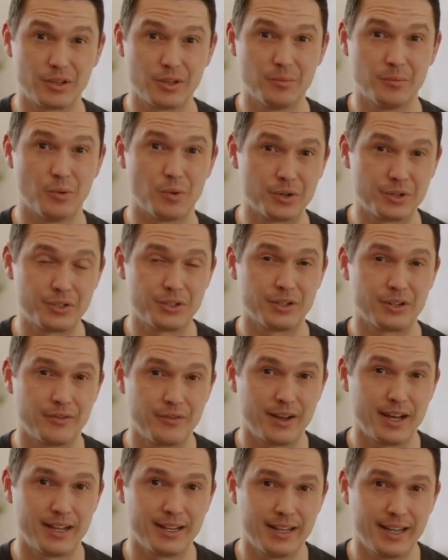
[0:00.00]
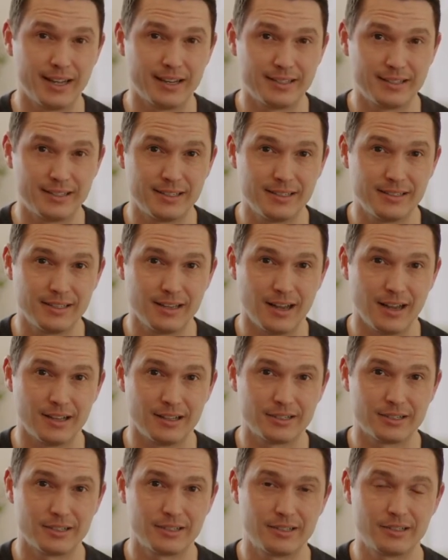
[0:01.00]
a board-certified
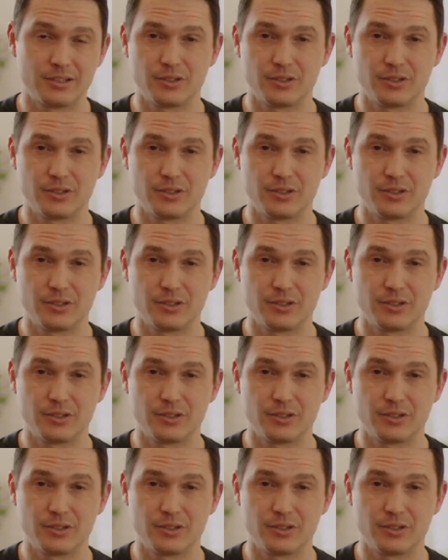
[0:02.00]
anesthesiologist.